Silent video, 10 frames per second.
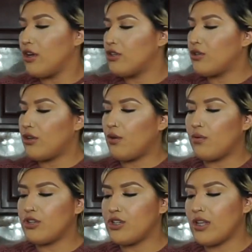
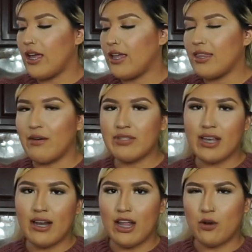So she's like, that was
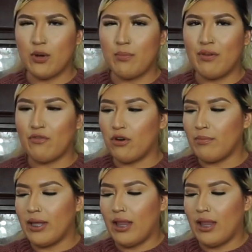kind of like creepy for me.